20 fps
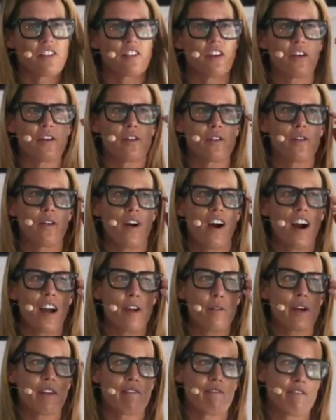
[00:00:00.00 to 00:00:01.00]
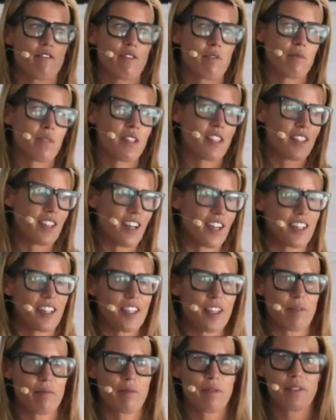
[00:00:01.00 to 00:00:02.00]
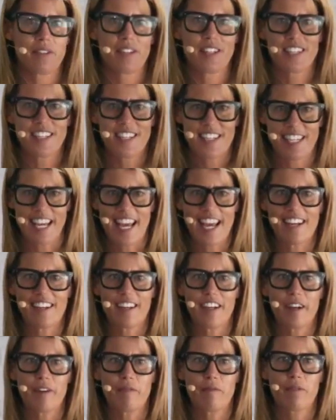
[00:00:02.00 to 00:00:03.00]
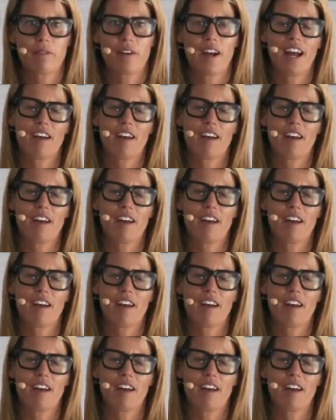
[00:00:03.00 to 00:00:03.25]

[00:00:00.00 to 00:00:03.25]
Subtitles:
So I went from startup to scale up